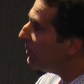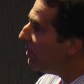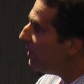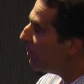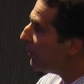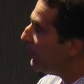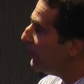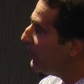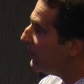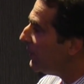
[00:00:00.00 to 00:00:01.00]
to be
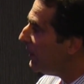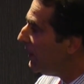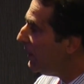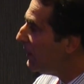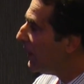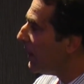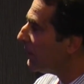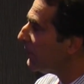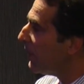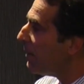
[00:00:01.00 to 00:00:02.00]
present in
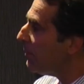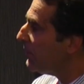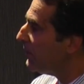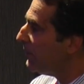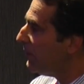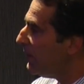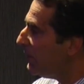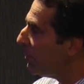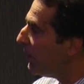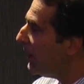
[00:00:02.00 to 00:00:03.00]
Alzheimer's
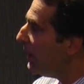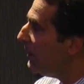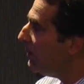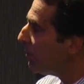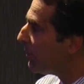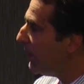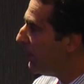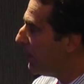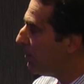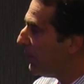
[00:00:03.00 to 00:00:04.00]
disease, brain,
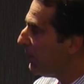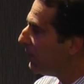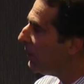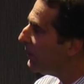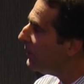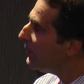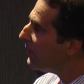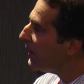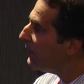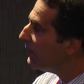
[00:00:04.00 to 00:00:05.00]
breath
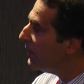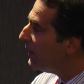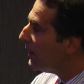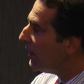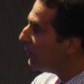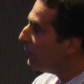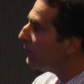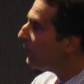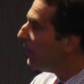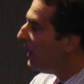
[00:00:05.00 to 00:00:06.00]
condensates, and
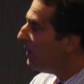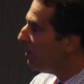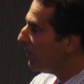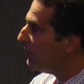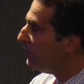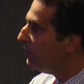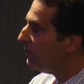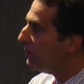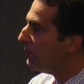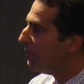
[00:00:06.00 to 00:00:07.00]
also adipose tissues